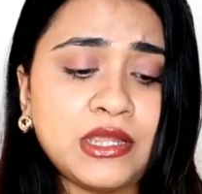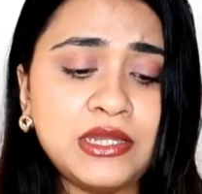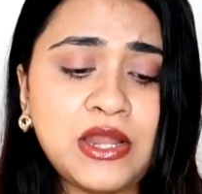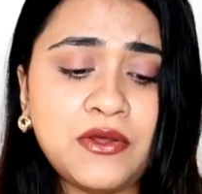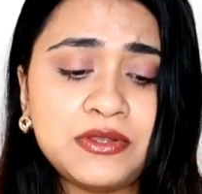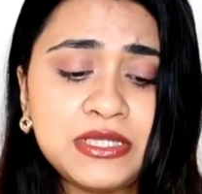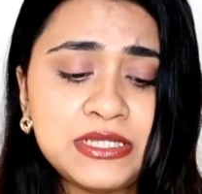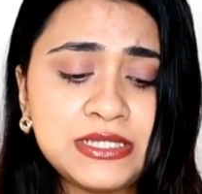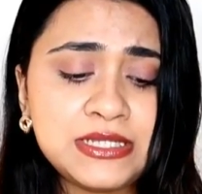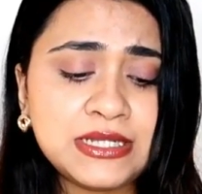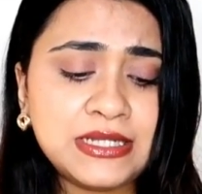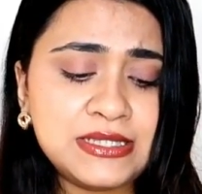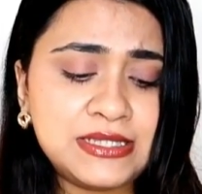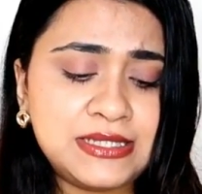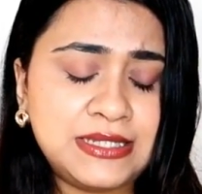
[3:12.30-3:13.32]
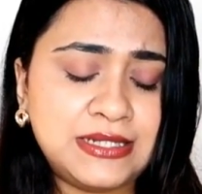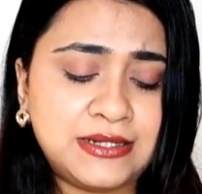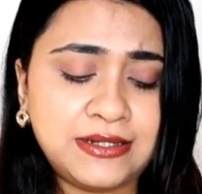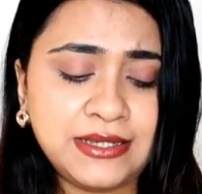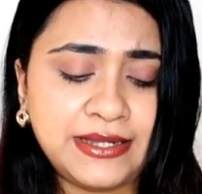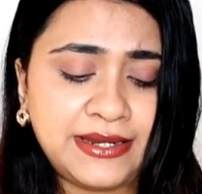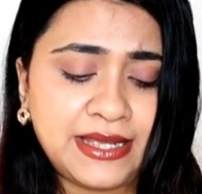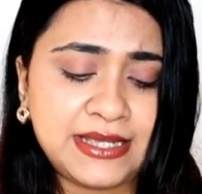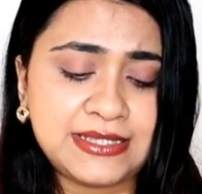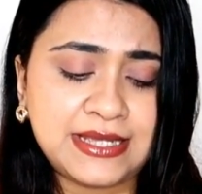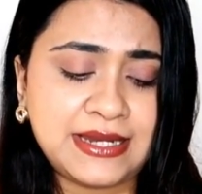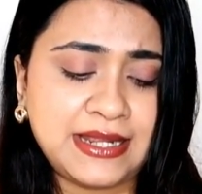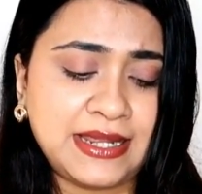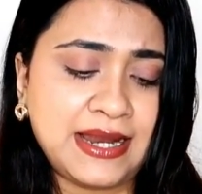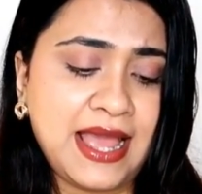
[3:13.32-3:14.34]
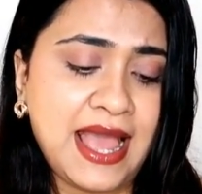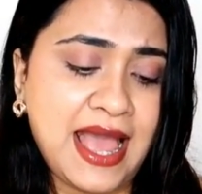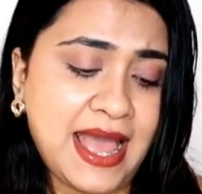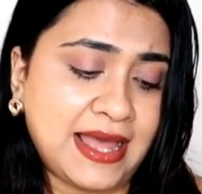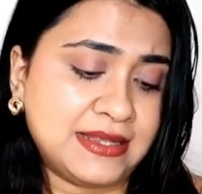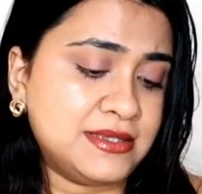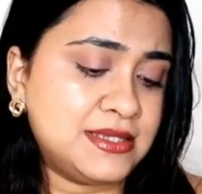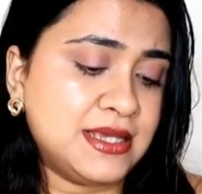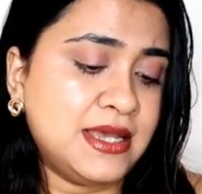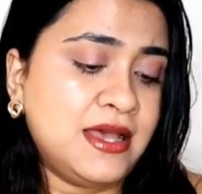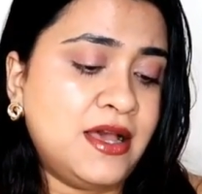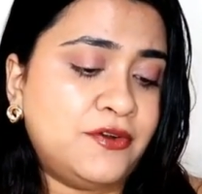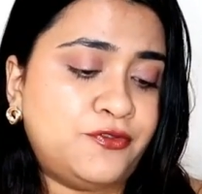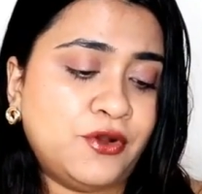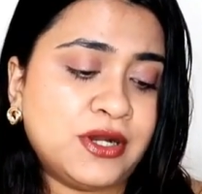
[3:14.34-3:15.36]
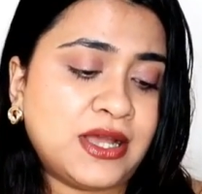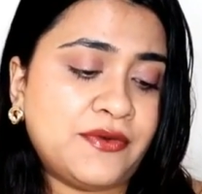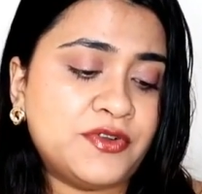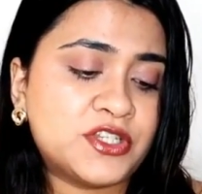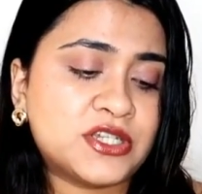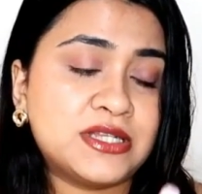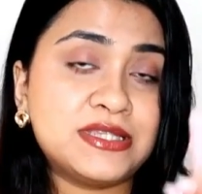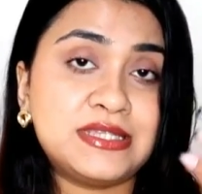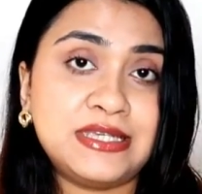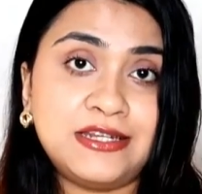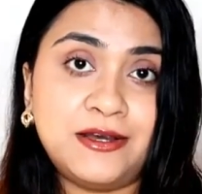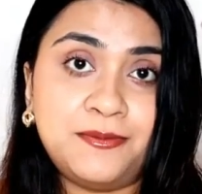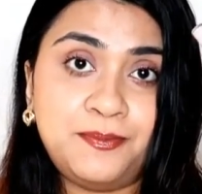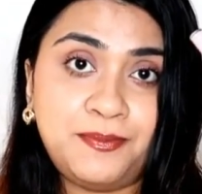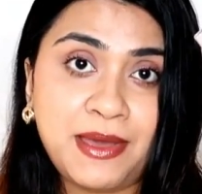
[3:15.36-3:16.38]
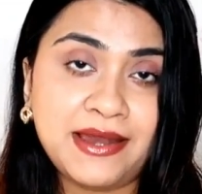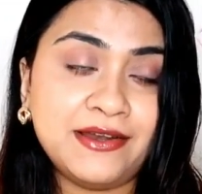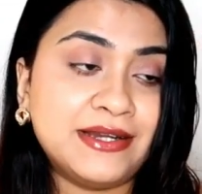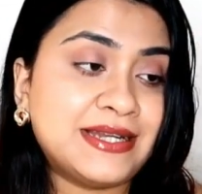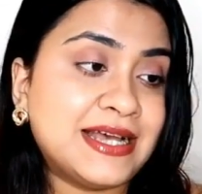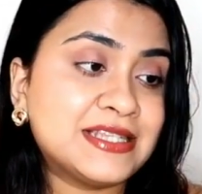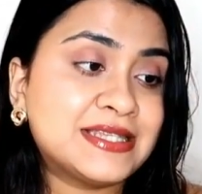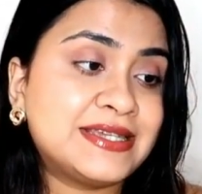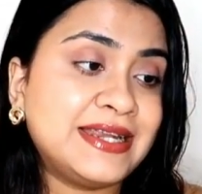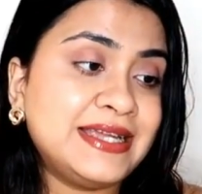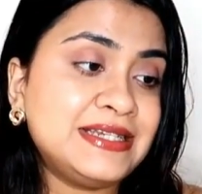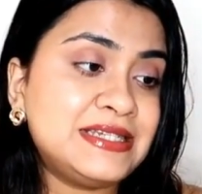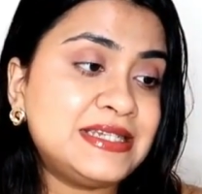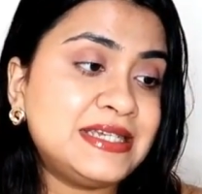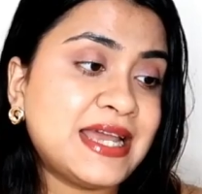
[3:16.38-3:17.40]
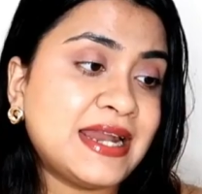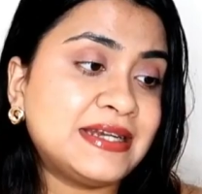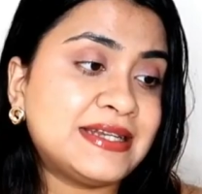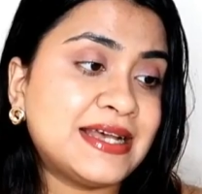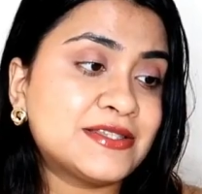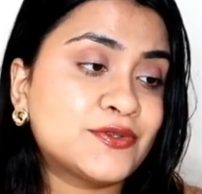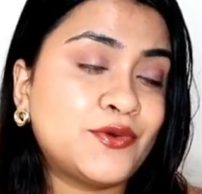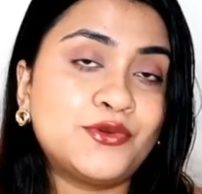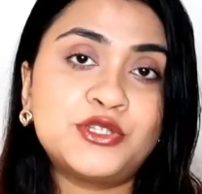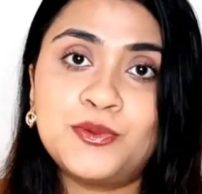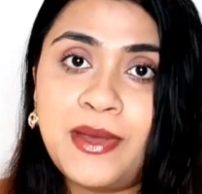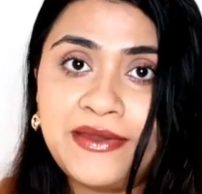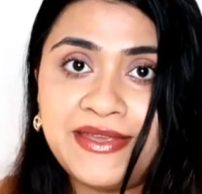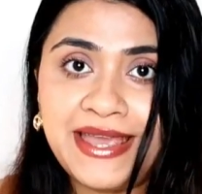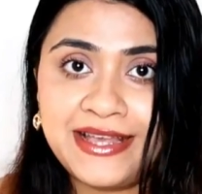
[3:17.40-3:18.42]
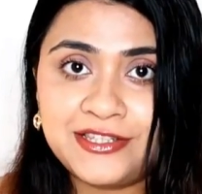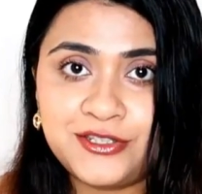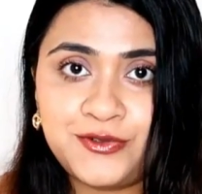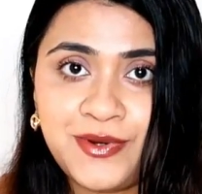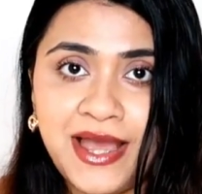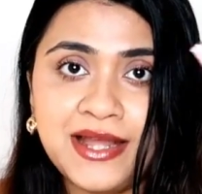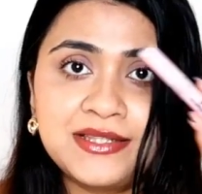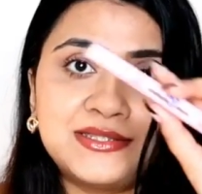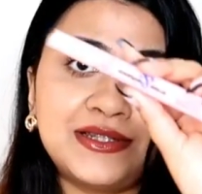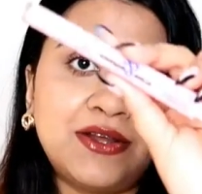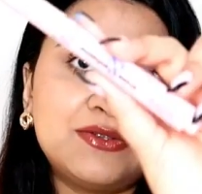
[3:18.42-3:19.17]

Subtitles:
Now this is a concealer, erase and enhance. Full coverage concealer pen. It has green tea and it has goji berry extracts.